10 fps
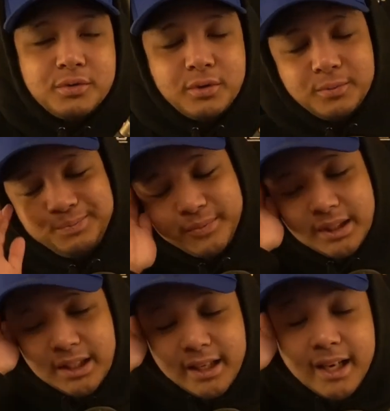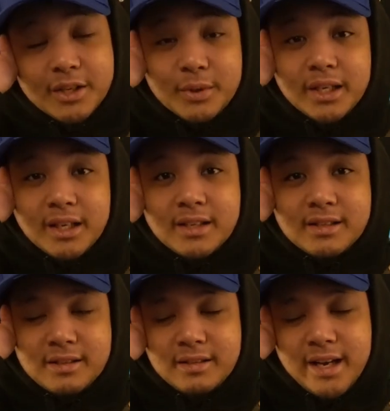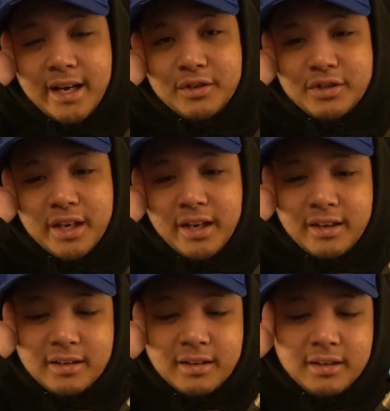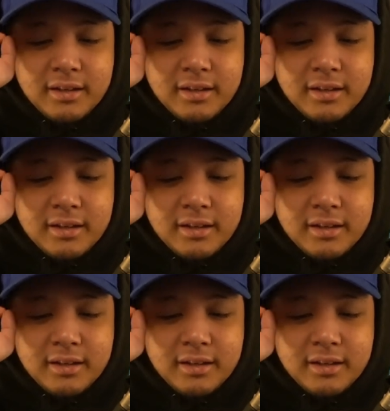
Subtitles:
So it is what it is, I understand.